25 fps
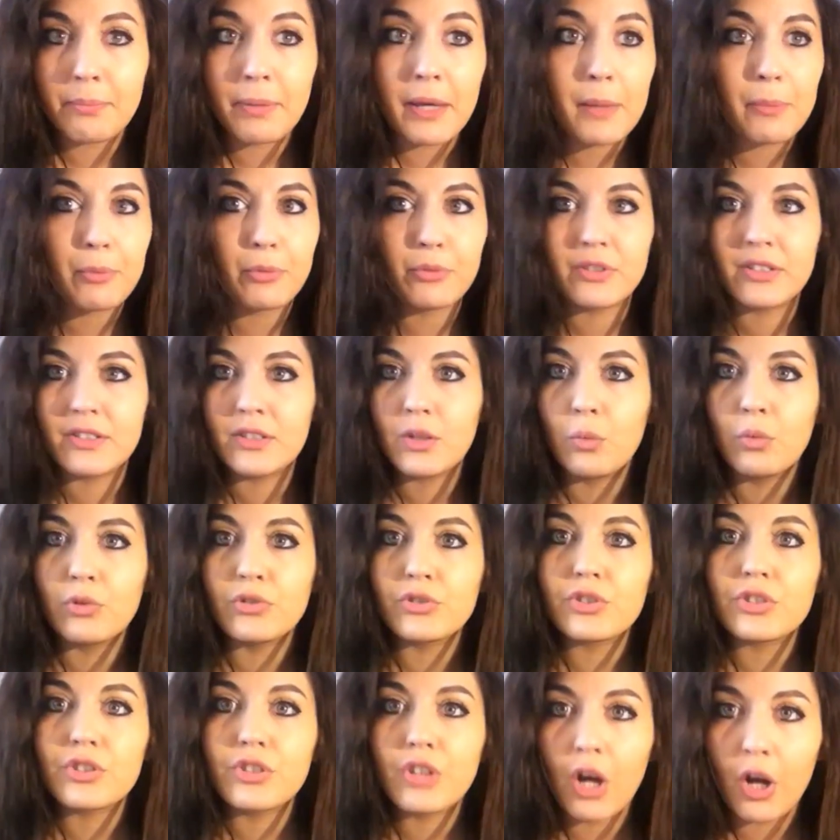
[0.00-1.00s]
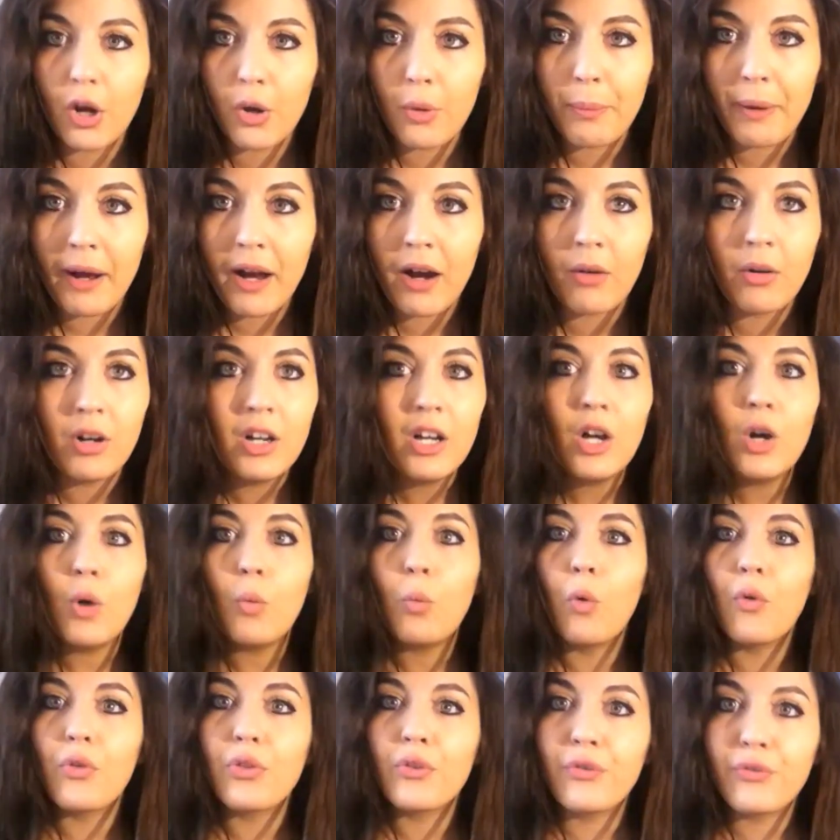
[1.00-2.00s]
People still want to know about
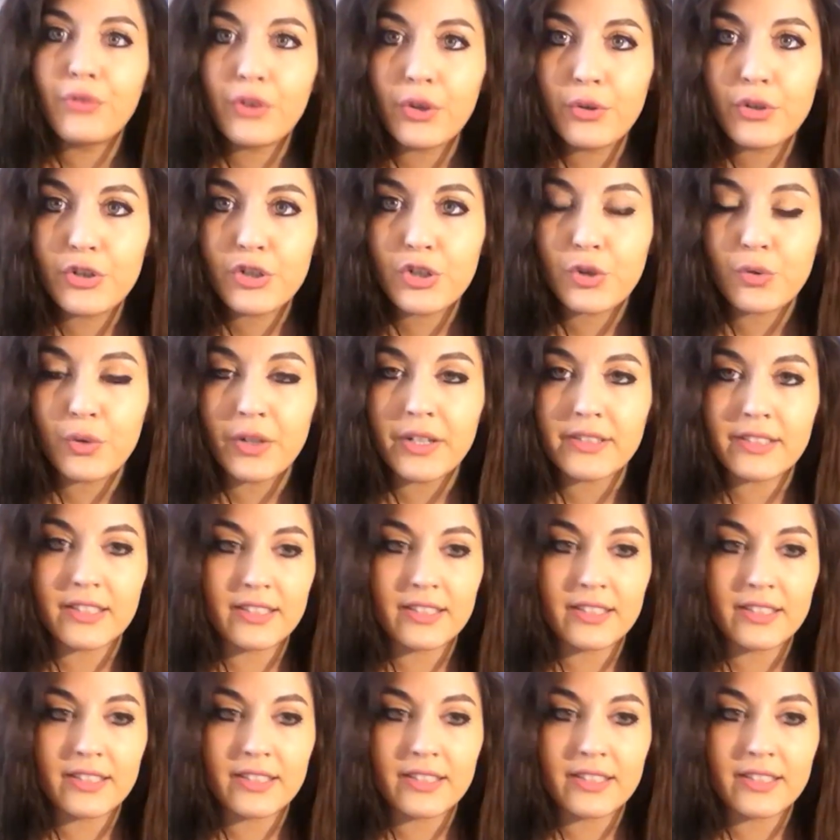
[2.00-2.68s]
what the future is.